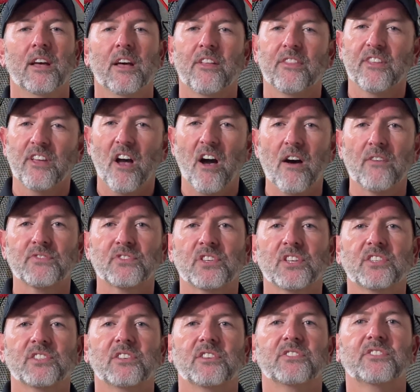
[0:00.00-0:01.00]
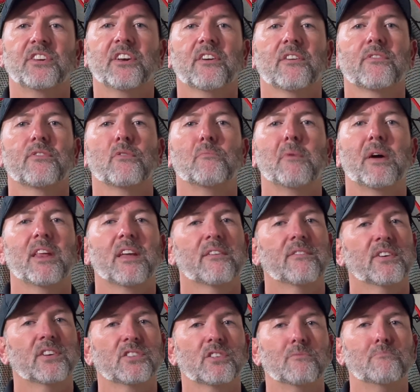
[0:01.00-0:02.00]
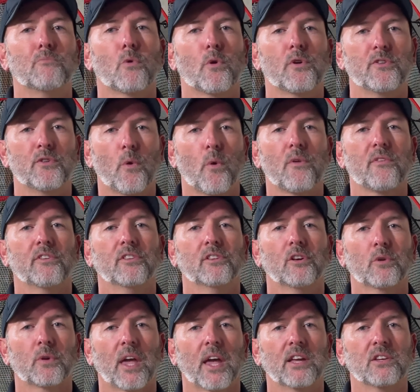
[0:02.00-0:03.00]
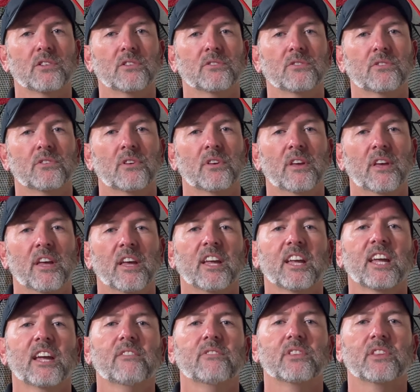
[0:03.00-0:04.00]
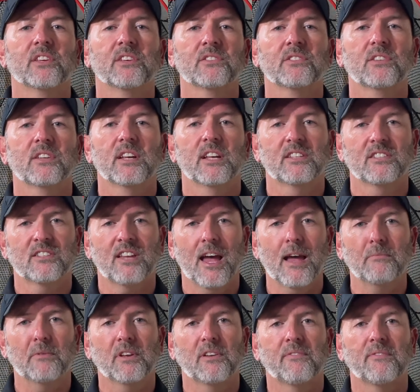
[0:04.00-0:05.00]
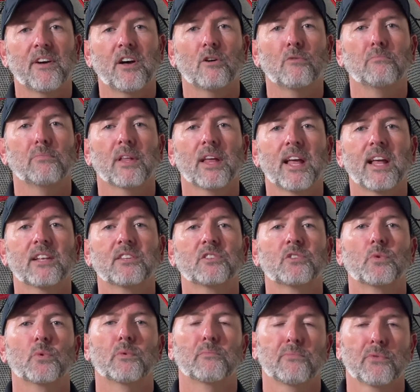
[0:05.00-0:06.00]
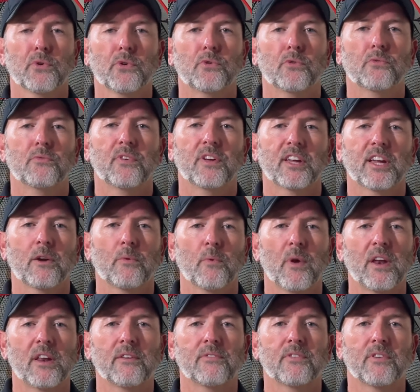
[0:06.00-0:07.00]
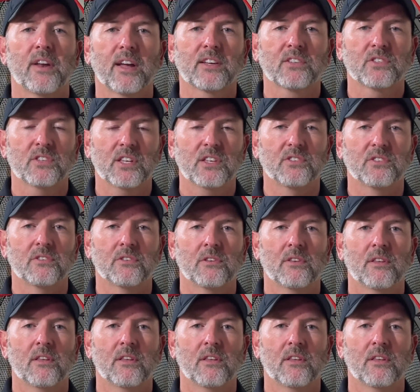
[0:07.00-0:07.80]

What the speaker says: The off-season is here for many of us in more northern locations. Given this, it's time to develop plans to improve and get ready for next season.